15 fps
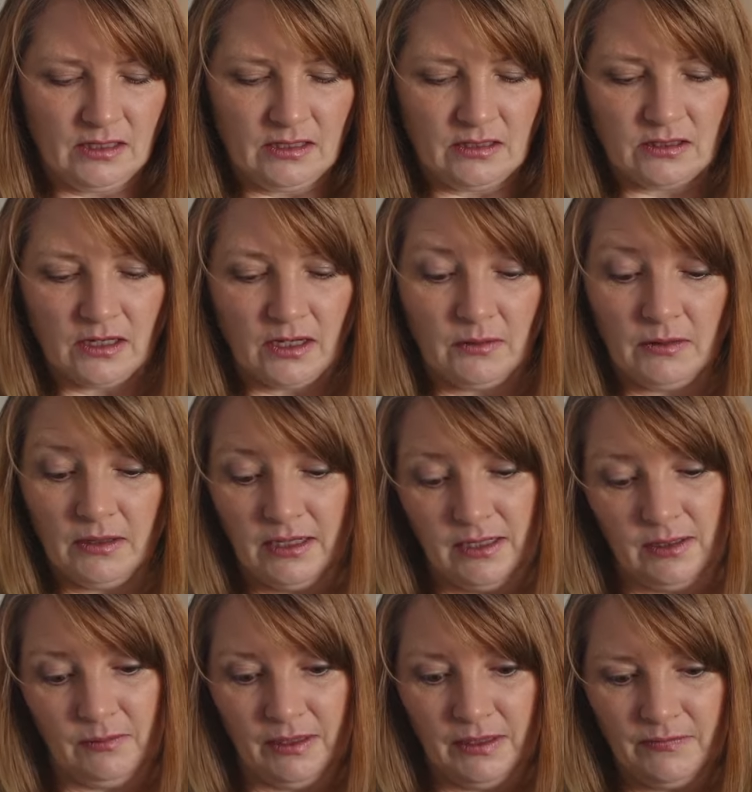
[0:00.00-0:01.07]
So
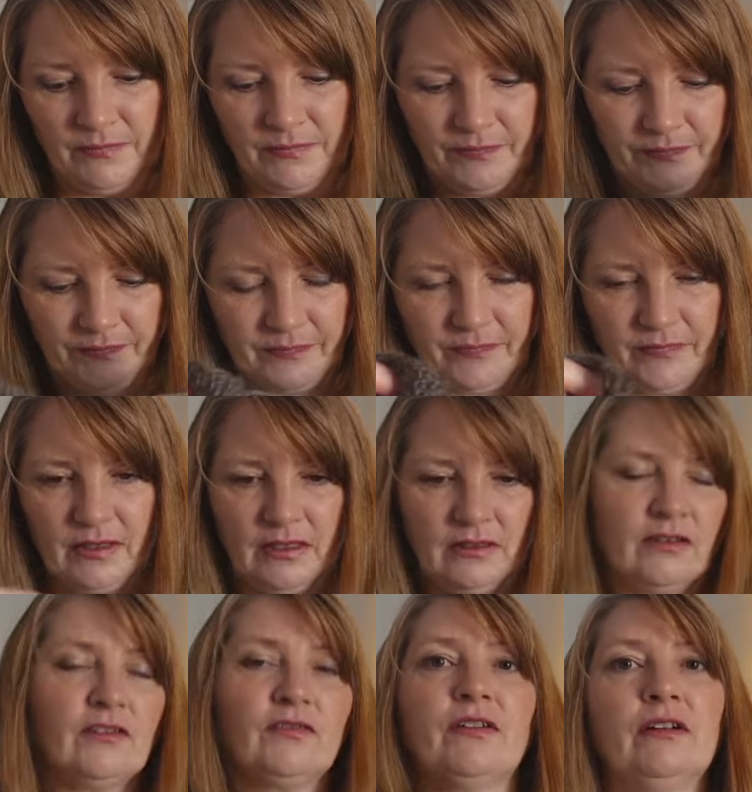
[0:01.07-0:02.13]
anyway,
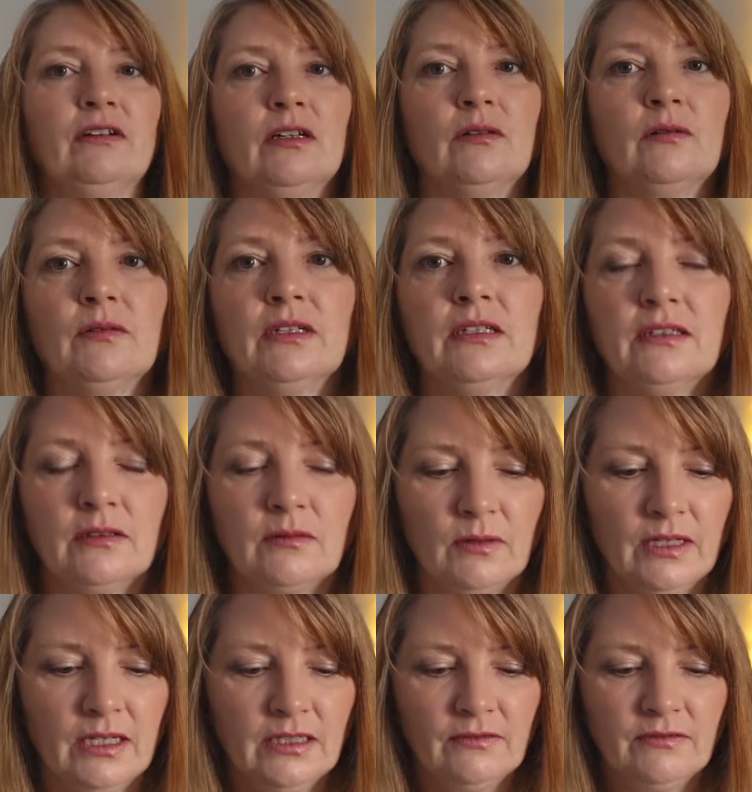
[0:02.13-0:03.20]
this is a very long-winded
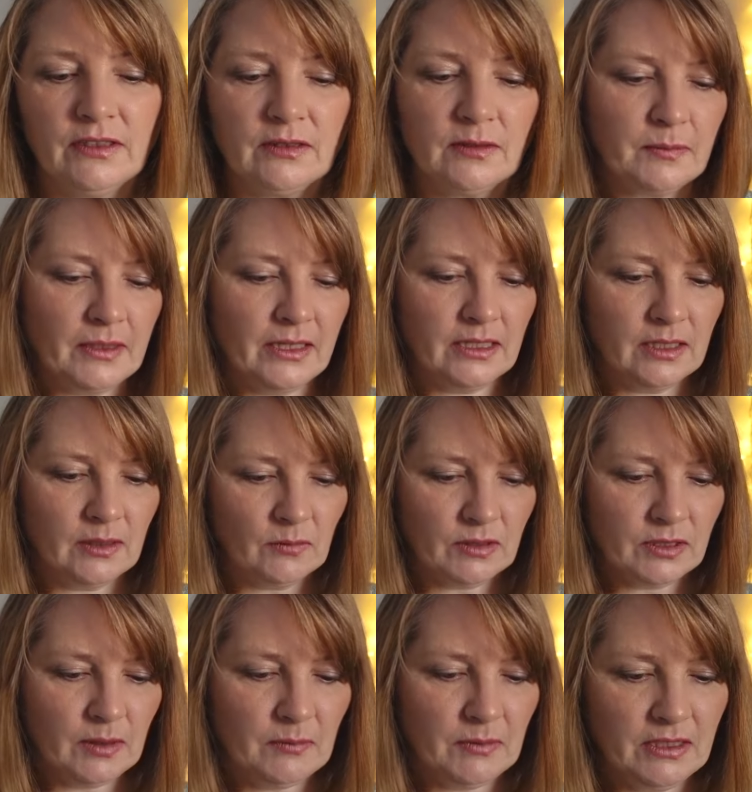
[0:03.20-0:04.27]
way of explaining
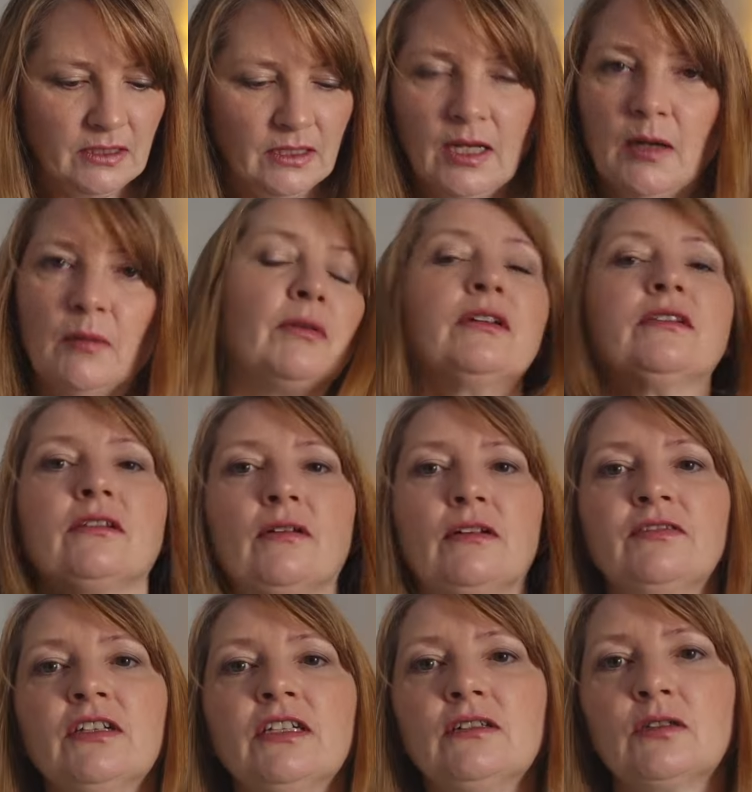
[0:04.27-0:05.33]
what I mean. But so
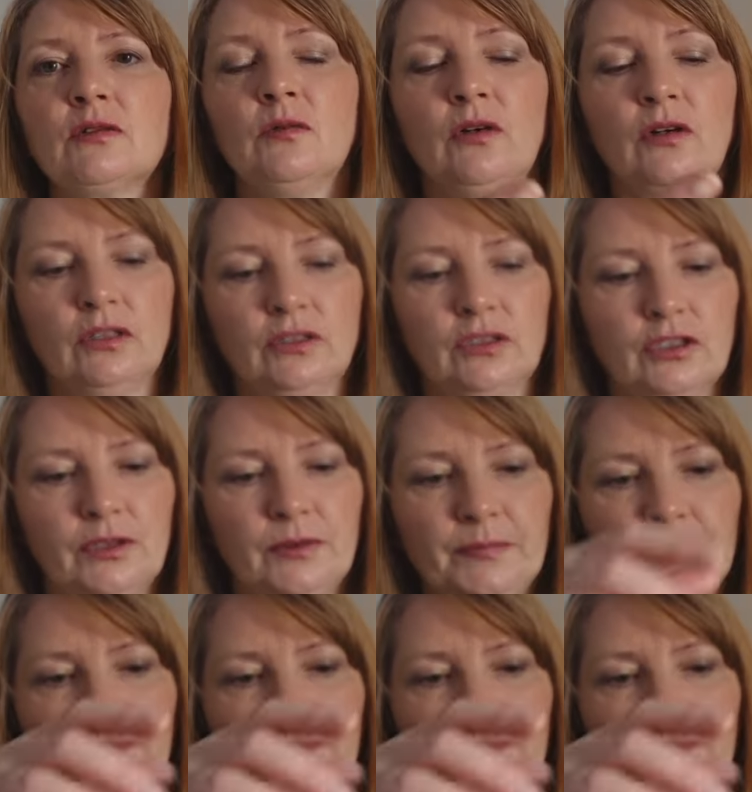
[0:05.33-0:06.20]
I've done a swatch,